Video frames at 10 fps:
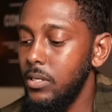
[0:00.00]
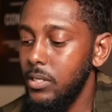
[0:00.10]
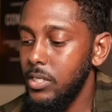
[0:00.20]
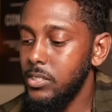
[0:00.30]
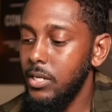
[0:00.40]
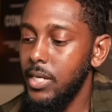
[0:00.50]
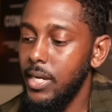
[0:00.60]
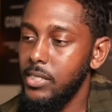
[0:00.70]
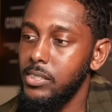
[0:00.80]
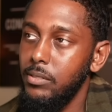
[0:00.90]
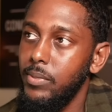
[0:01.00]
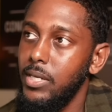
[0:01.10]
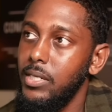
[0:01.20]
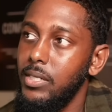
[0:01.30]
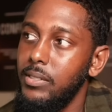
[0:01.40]
That's all I got to say
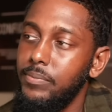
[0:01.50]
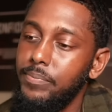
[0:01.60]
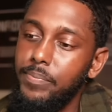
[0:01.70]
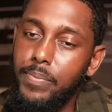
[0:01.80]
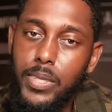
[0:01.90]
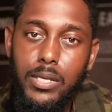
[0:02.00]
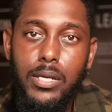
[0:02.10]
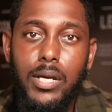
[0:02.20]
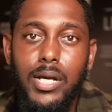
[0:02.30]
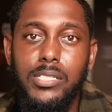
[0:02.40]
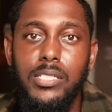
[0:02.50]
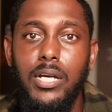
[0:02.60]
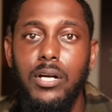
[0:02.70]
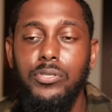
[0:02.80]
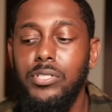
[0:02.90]
about that. I'll see
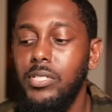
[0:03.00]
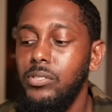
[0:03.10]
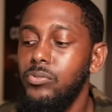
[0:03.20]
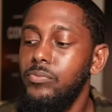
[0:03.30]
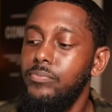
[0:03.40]
y'all on the next one.